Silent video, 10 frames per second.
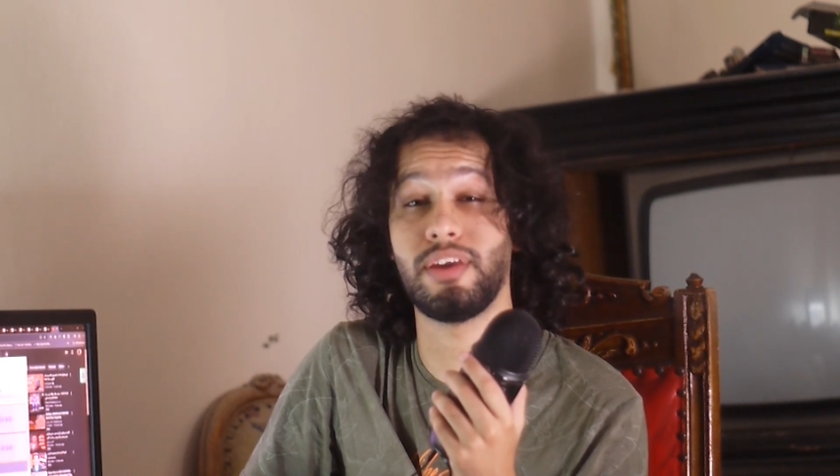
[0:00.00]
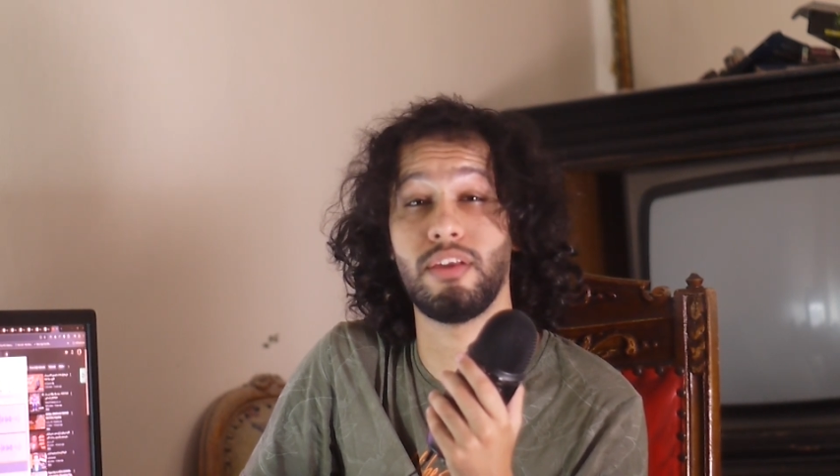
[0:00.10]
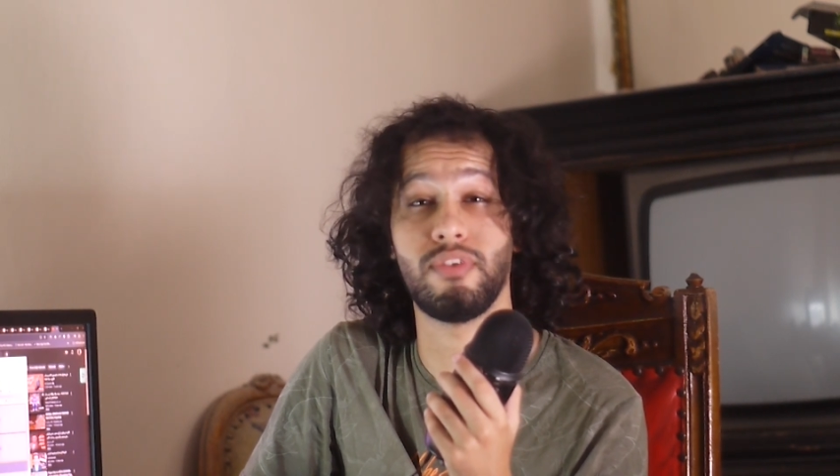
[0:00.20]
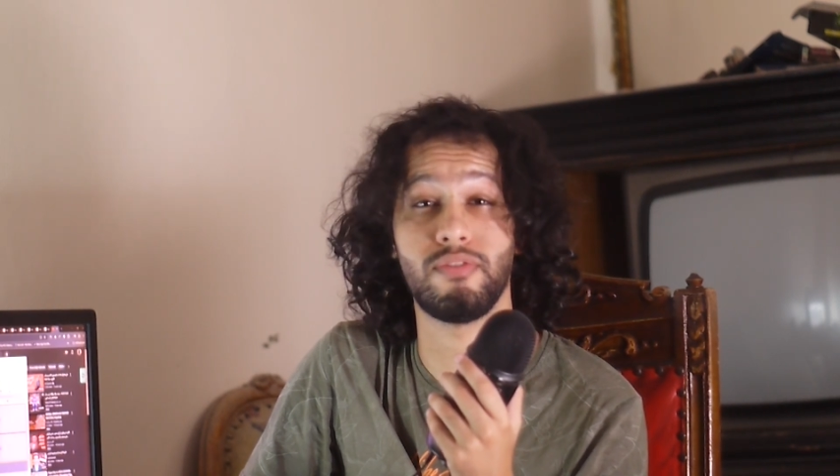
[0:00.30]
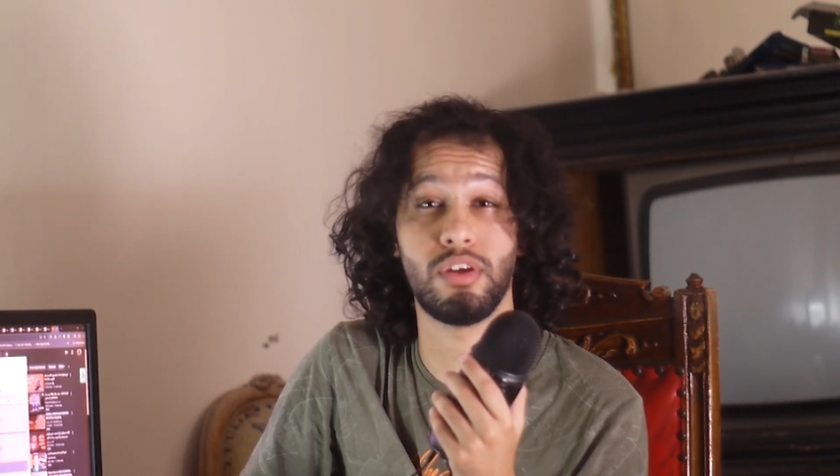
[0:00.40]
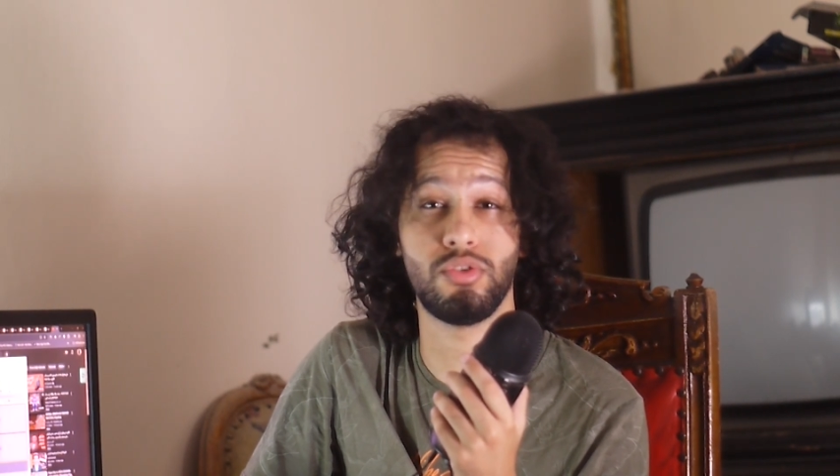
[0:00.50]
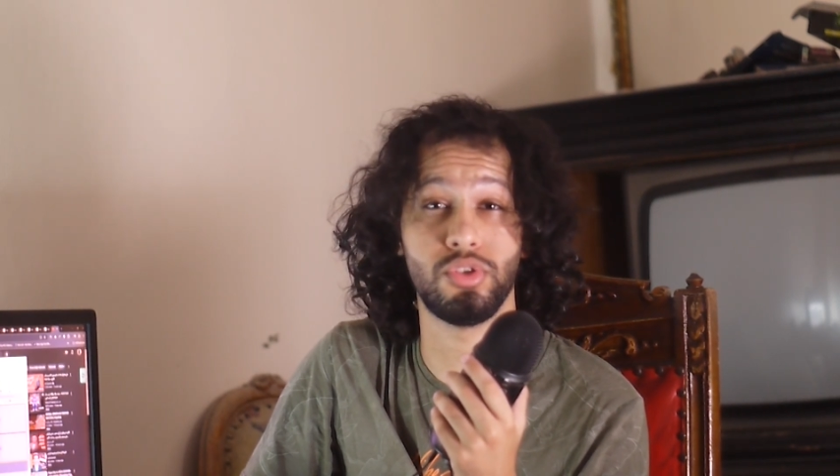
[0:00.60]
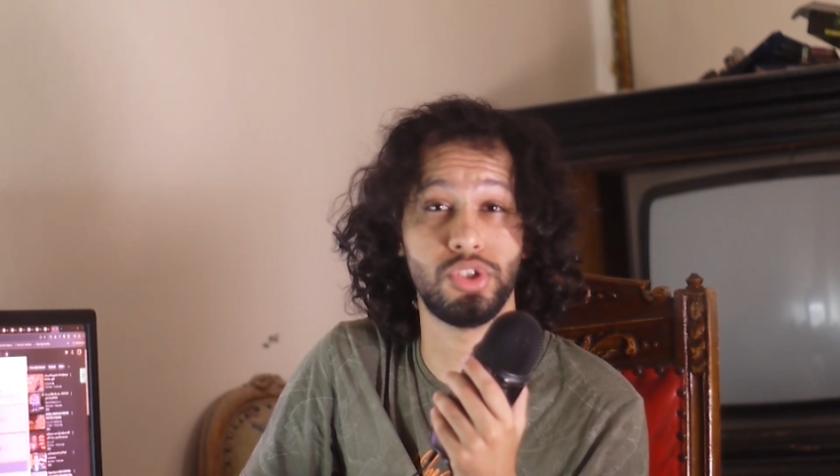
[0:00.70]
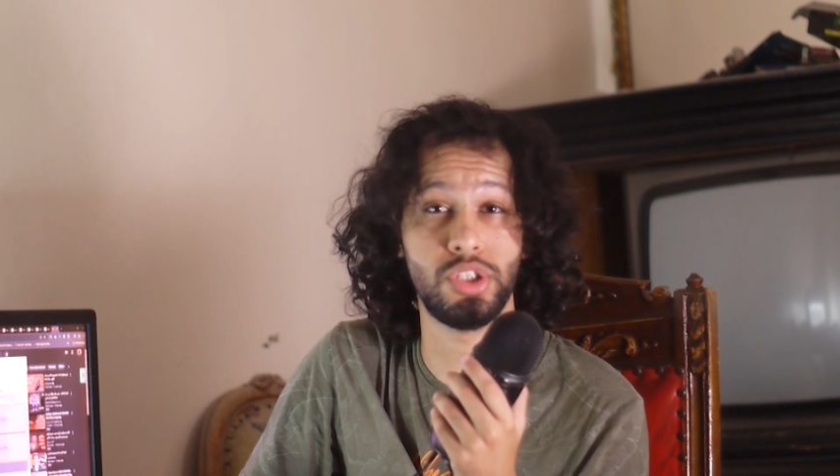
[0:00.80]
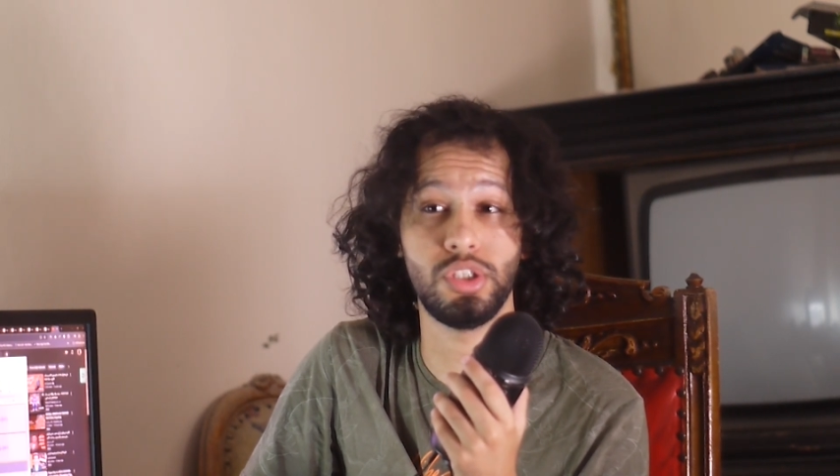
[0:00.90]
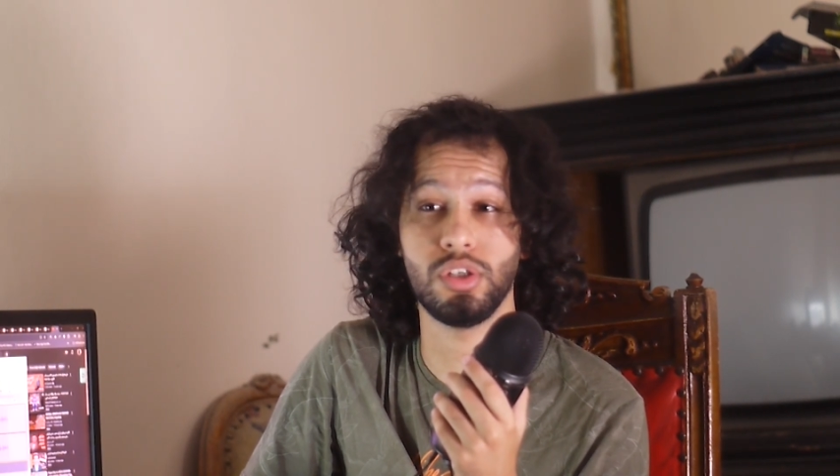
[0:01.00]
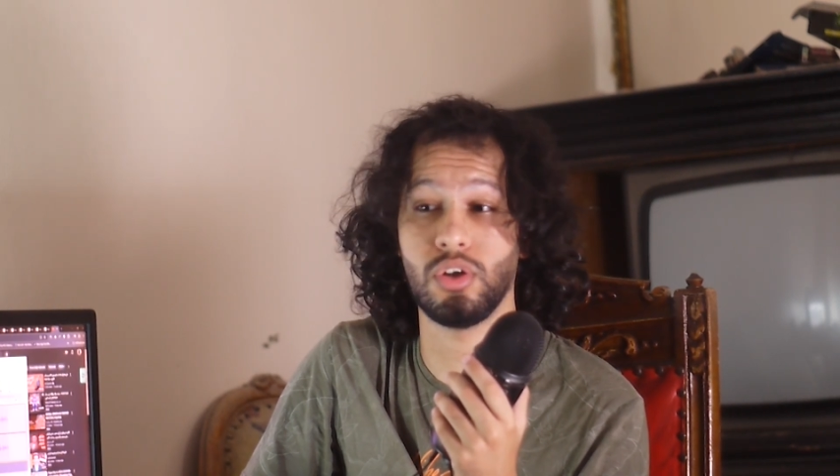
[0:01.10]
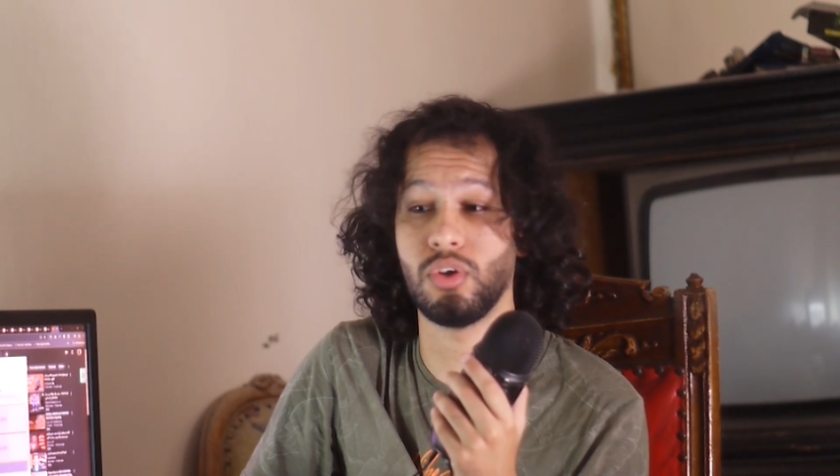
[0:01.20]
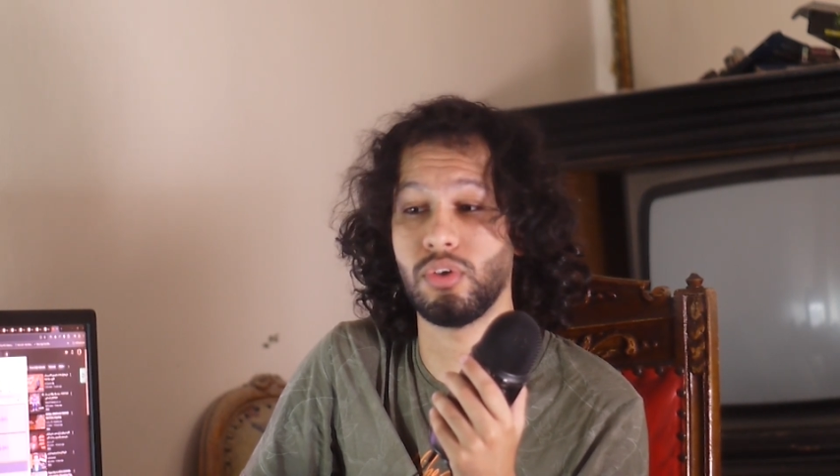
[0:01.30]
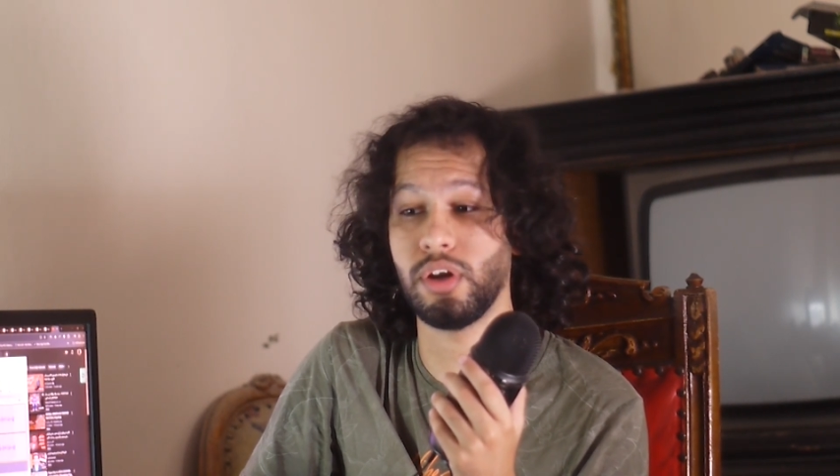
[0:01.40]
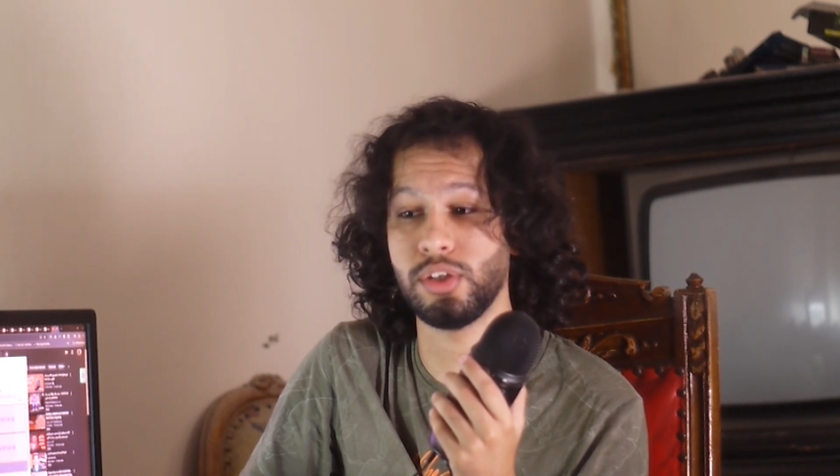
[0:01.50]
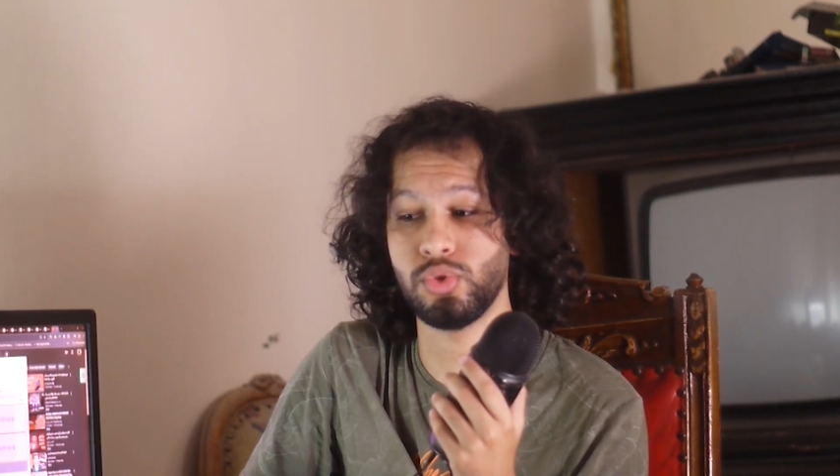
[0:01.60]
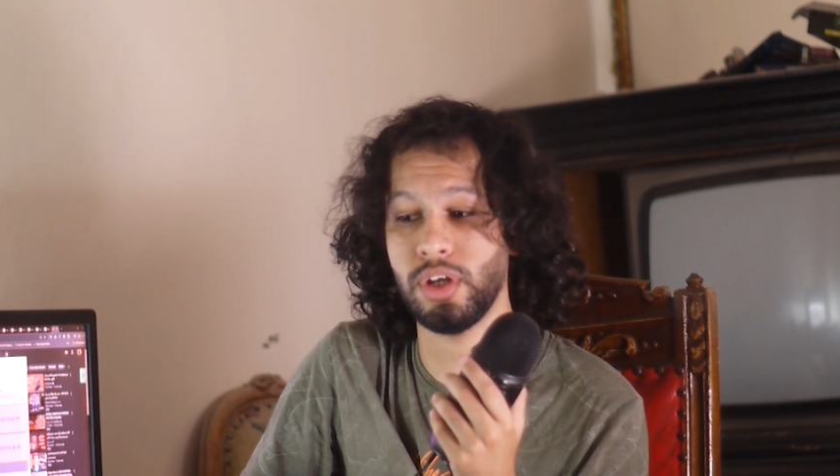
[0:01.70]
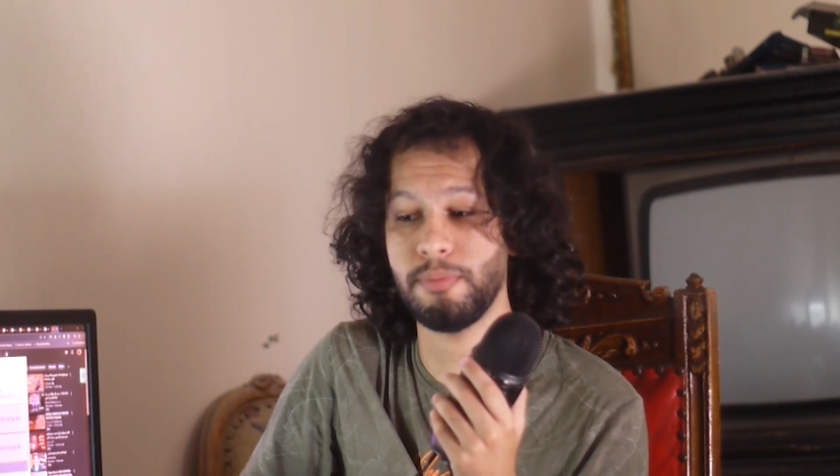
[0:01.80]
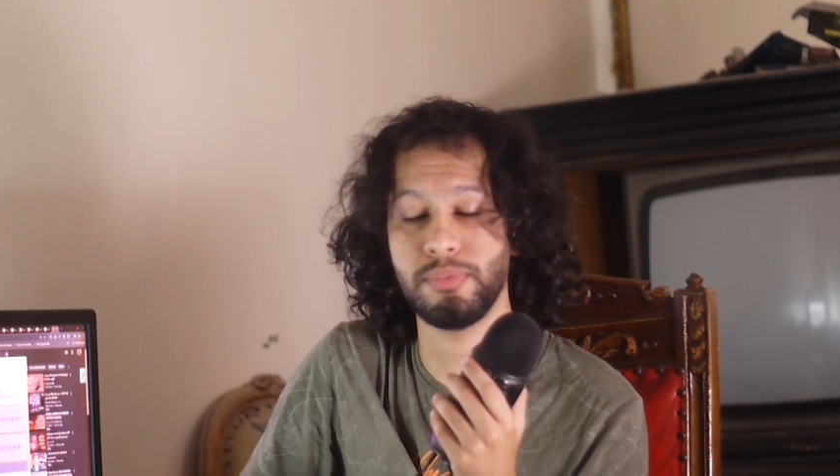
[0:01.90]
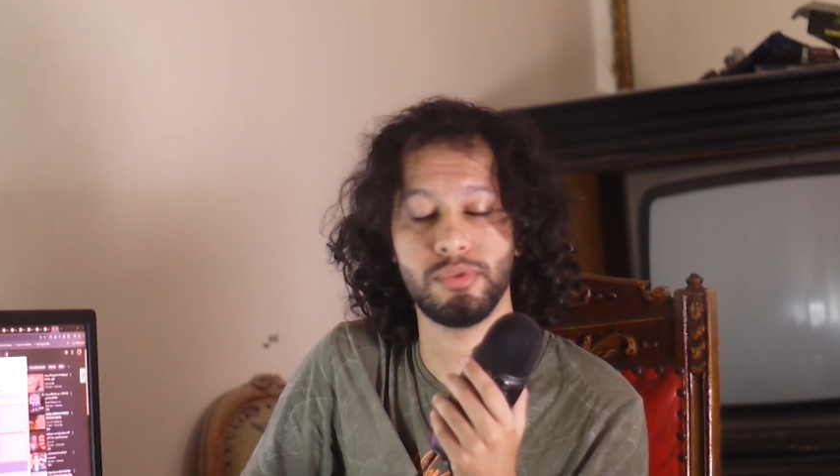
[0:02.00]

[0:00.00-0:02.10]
8500G are a trap